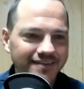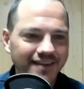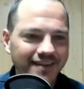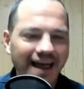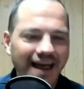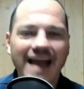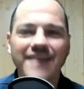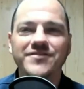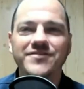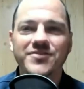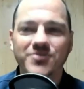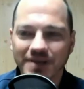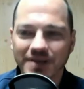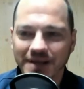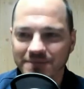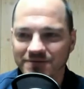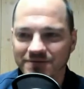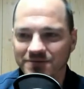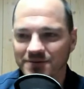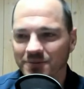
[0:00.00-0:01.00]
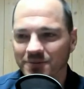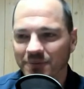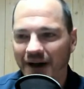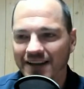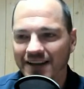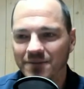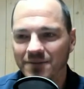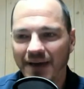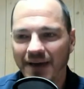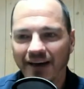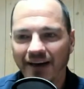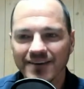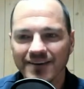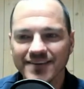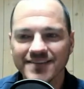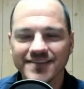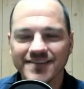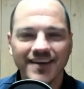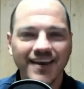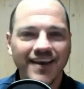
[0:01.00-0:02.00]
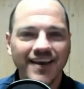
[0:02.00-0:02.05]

live streams with the Pod at the Palace.